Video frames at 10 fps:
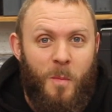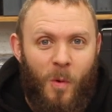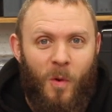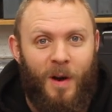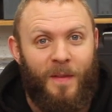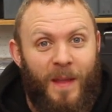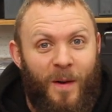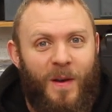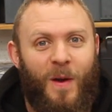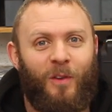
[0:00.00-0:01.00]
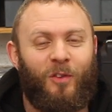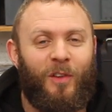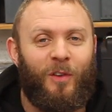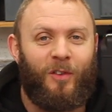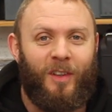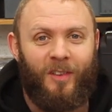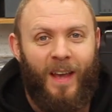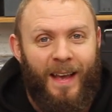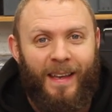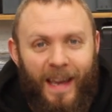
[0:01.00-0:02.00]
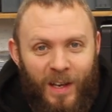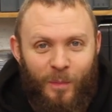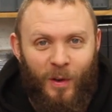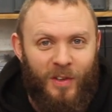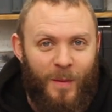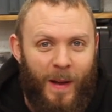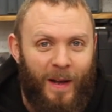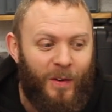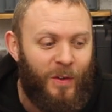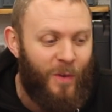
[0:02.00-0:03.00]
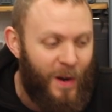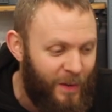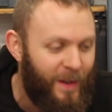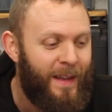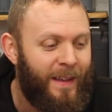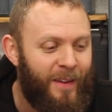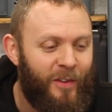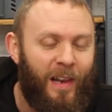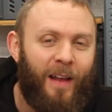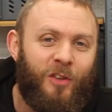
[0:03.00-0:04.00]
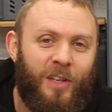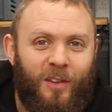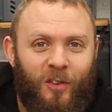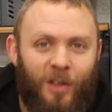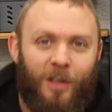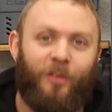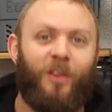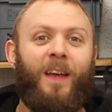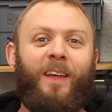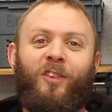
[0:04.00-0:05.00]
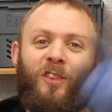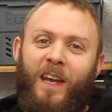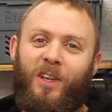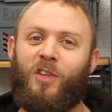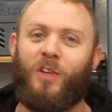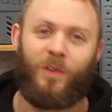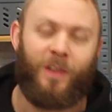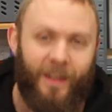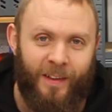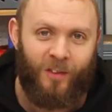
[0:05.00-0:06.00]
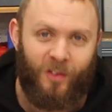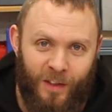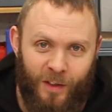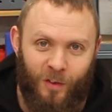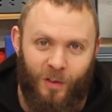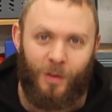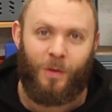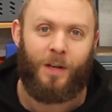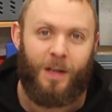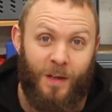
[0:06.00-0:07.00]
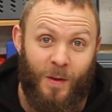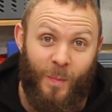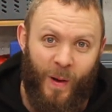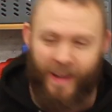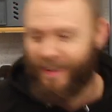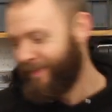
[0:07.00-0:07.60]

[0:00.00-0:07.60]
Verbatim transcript: more. There are no excuses. Get your project back on the road, give her the love she deserved. Stay tuned, see you soon, goodbye.